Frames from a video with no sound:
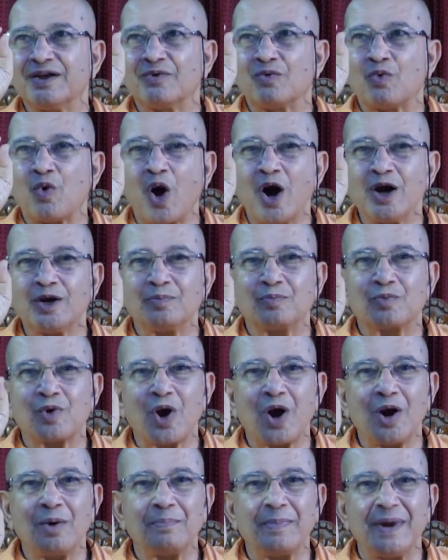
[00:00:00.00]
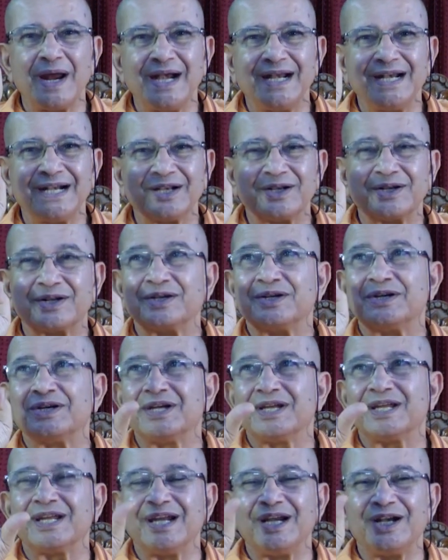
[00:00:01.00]
what made it
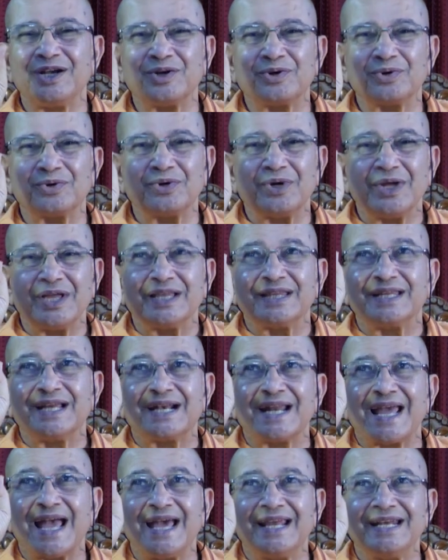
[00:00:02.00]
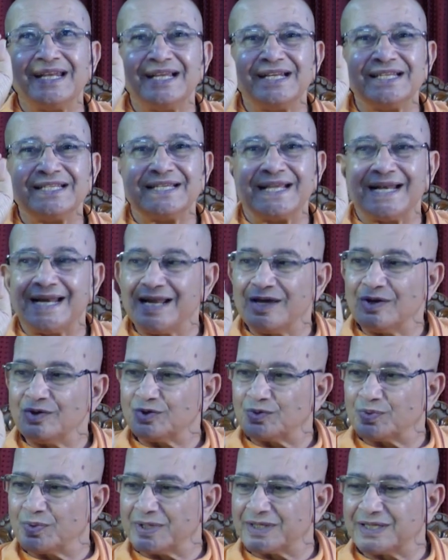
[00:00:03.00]
into, that energy
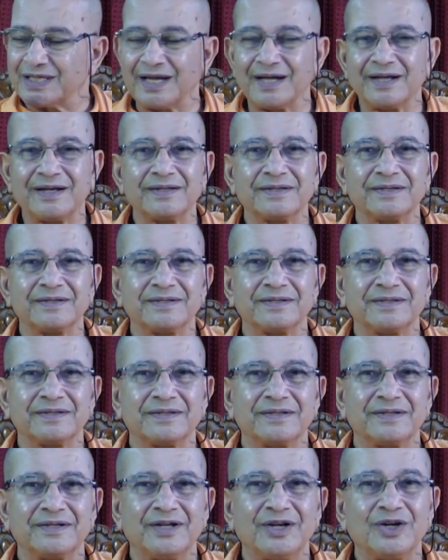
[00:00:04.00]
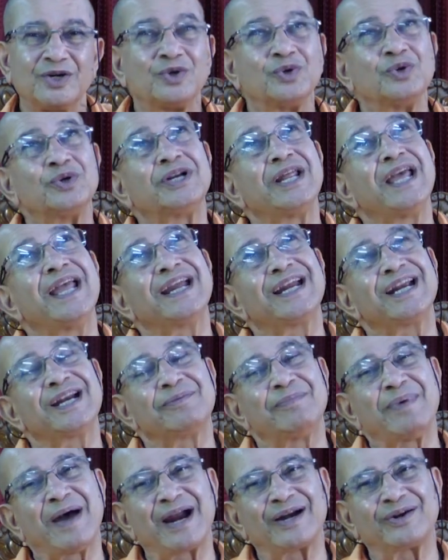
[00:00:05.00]
lives with it to take
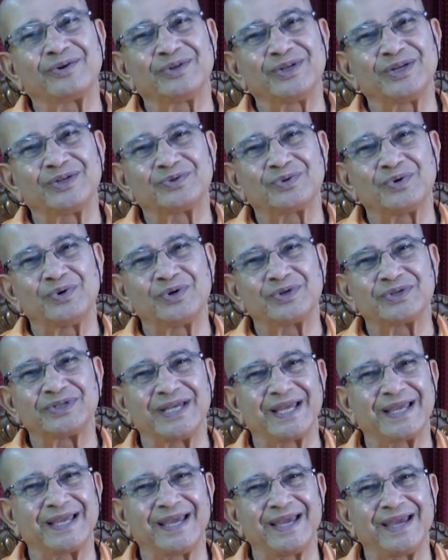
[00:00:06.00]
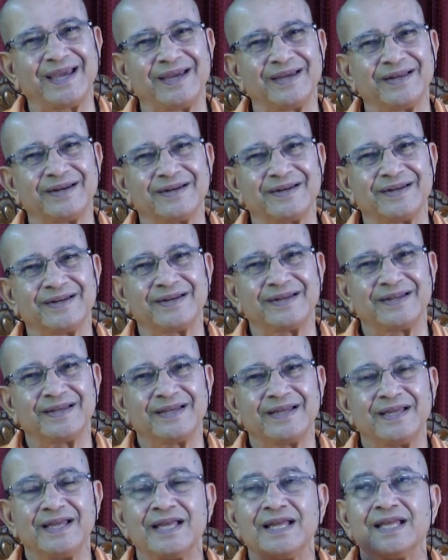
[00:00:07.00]
it back to the source again.
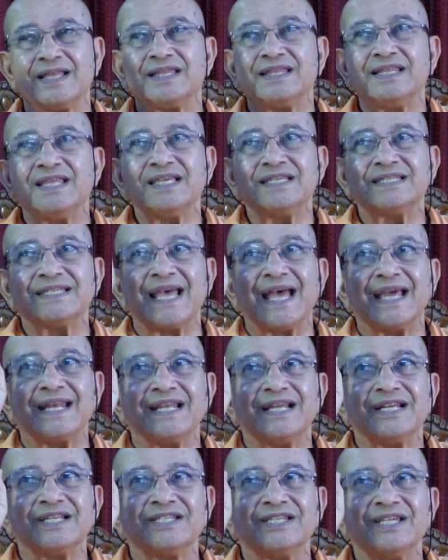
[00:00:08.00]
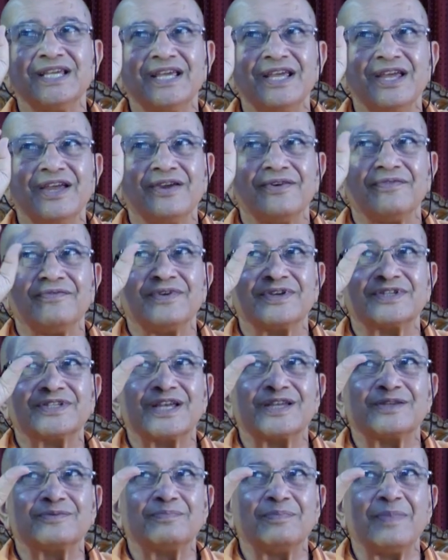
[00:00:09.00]
This energy which
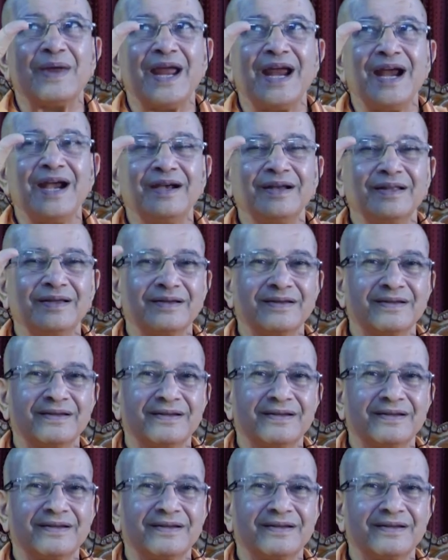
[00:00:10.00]
has made